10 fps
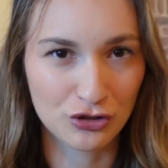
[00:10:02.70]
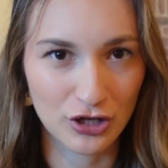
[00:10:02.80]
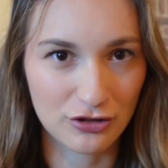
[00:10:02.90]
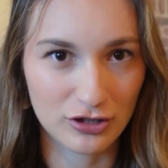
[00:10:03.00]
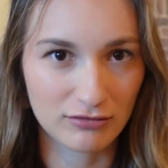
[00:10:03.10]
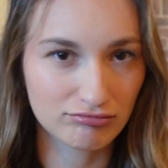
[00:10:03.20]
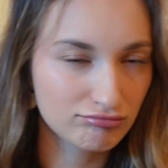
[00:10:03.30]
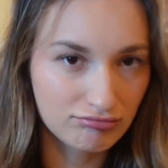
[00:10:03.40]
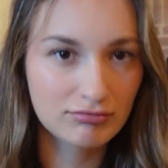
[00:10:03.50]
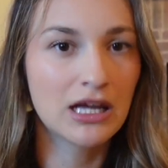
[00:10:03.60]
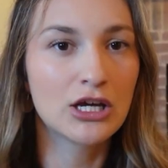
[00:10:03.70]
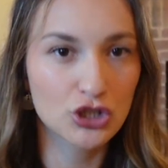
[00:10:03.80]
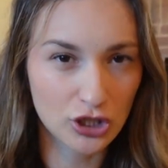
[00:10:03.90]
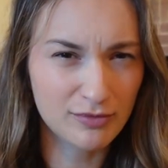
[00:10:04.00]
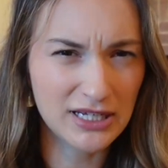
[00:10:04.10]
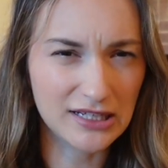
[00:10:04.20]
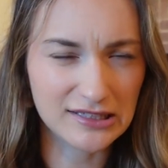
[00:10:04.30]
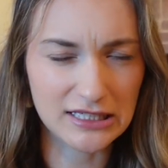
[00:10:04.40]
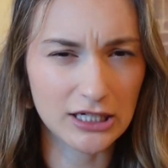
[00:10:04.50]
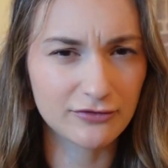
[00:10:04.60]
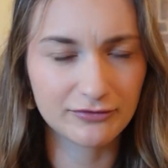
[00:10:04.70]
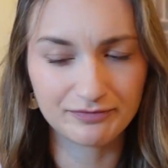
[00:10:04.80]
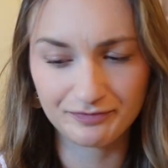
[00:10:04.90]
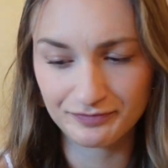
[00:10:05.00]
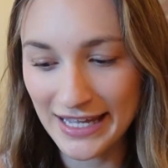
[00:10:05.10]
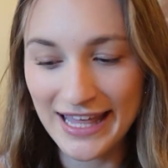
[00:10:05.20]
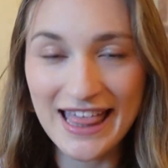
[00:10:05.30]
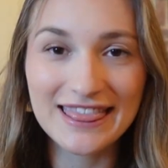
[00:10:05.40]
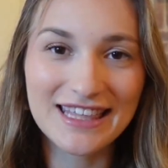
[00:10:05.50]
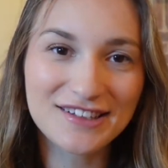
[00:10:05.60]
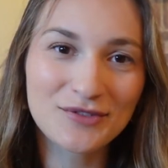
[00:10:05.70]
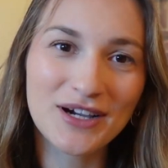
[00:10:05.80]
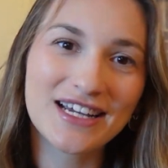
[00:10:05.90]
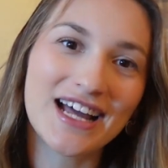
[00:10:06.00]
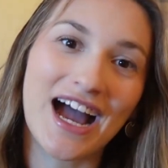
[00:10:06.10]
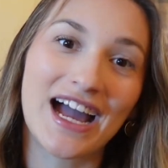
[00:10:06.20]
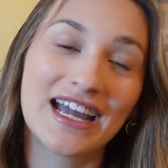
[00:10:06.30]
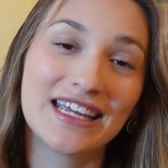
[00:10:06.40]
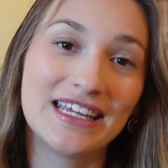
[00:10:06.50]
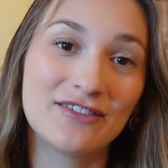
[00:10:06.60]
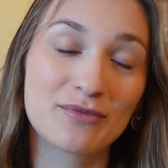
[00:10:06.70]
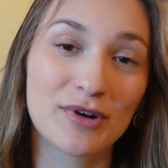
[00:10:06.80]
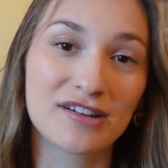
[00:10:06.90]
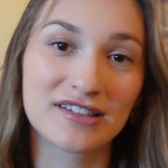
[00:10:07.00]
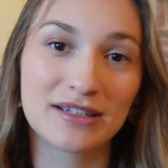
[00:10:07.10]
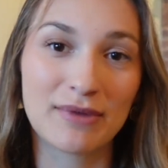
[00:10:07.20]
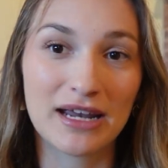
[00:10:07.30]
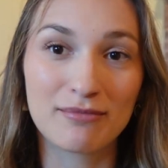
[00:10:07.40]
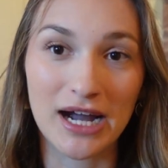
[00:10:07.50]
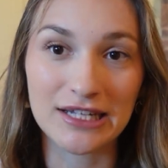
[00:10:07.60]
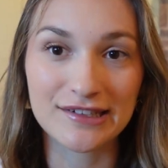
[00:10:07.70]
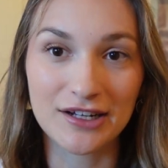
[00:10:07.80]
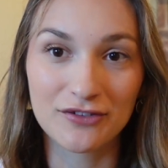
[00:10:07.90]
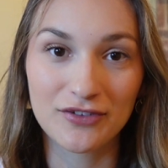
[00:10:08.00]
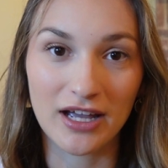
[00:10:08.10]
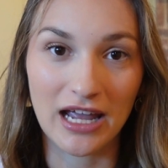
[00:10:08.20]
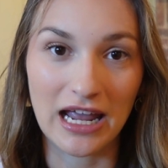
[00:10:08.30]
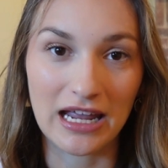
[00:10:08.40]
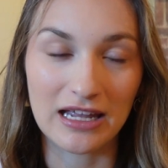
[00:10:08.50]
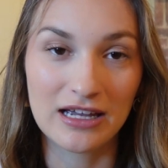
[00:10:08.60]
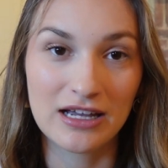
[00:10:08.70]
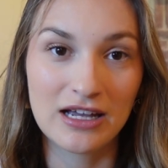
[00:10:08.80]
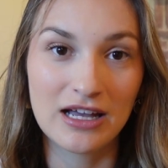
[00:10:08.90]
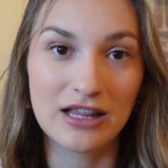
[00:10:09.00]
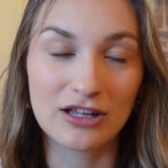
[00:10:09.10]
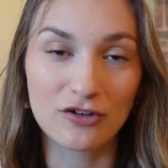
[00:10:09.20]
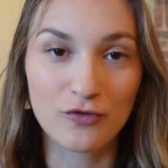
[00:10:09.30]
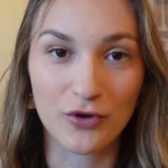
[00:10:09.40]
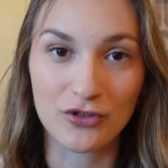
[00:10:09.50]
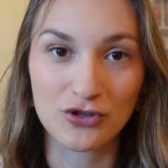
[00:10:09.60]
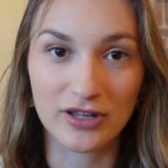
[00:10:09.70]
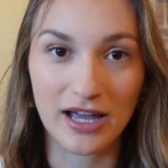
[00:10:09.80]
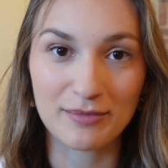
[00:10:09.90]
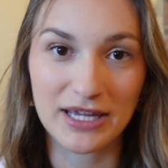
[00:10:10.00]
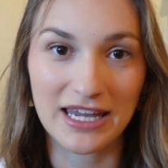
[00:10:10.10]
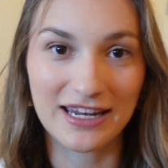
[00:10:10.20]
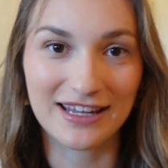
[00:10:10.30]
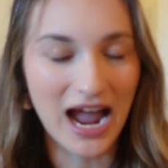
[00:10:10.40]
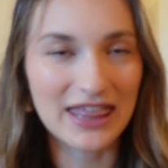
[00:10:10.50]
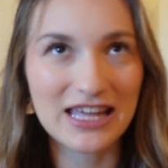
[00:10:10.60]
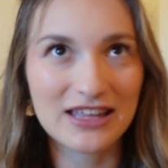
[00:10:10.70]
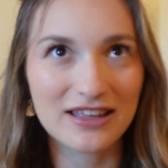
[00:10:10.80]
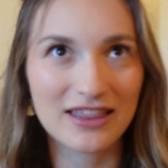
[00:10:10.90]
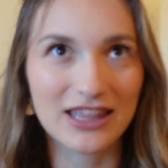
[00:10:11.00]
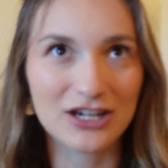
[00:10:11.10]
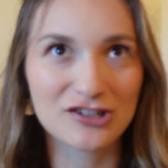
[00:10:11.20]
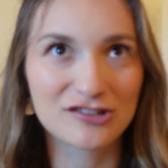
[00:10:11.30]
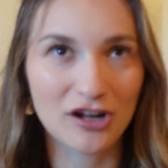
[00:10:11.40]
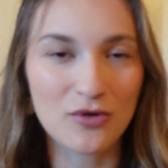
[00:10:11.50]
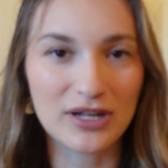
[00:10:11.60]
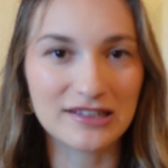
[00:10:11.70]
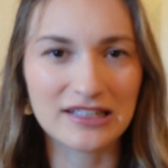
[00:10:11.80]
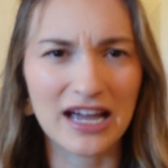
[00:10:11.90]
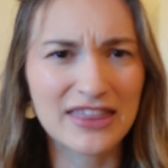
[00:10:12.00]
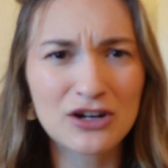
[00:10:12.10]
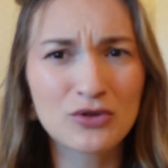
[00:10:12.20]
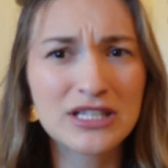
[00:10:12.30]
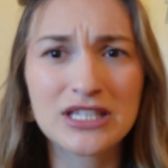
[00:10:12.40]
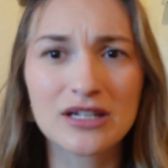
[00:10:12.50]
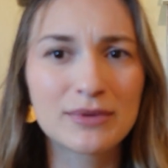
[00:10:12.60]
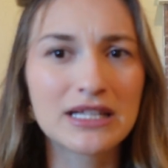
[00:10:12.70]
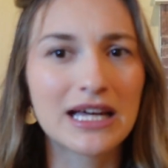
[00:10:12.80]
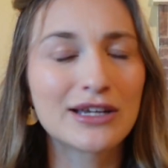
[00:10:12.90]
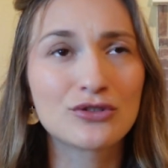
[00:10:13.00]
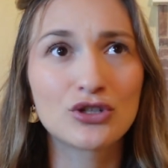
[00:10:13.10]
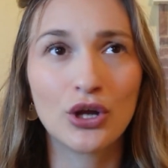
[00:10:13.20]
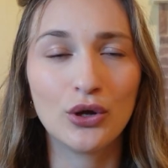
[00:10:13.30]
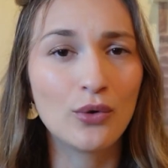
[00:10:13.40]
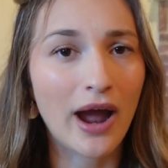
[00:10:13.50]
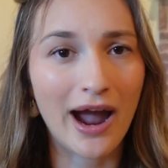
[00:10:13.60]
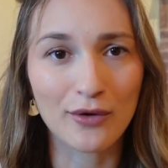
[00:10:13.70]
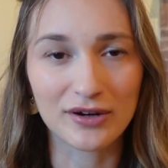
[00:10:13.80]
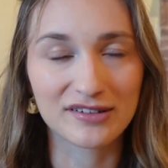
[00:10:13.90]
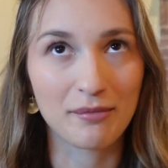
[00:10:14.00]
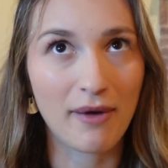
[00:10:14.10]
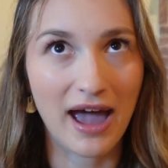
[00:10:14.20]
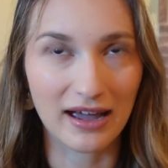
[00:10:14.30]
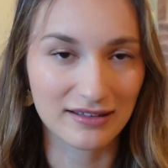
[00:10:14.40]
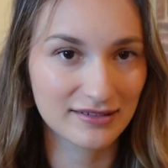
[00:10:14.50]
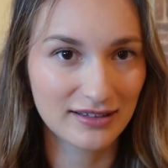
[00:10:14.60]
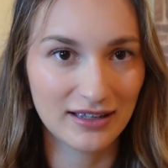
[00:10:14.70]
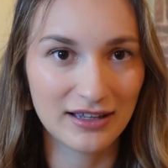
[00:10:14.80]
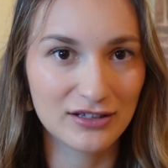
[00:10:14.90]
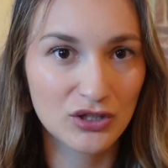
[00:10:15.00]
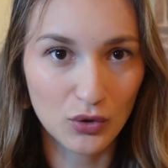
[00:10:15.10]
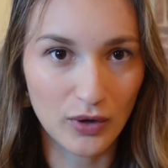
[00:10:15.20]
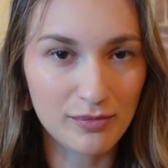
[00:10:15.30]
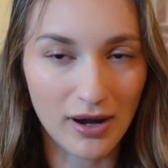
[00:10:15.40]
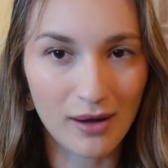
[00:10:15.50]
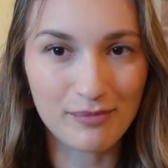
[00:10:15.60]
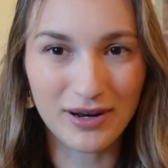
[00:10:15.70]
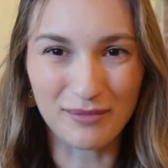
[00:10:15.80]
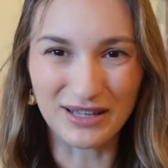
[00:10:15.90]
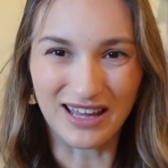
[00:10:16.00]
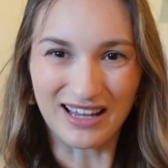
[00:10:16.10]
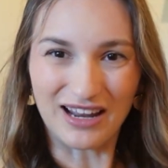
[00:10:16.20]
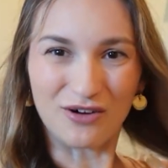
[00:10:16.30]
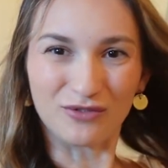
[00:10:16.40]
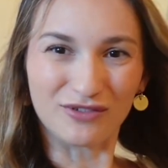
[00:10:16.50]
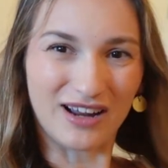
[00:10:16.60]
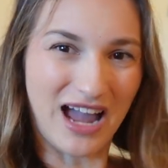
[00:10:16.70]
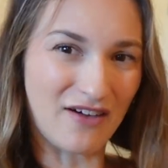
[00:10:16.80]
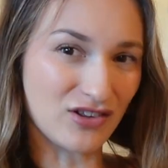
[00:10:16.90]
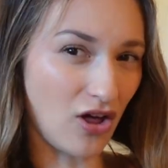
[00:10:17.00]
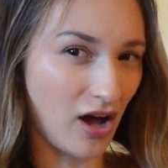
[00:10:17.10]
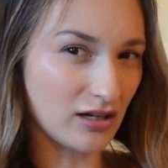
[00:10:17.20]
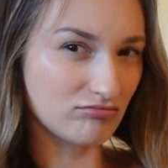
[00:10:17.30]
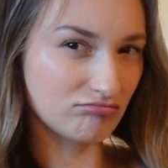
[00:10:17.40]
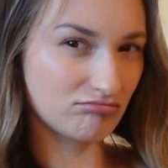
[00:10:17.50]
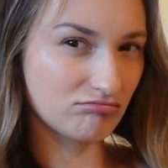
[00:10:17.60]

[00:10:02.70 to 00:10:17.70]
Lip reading: changing. Should be easy enough. This one, I even personally made myself a little 4th of July bikini. I think they're so easy. I think it only took me like 2 hours max to whip up, but I mean, like, I don't have a lot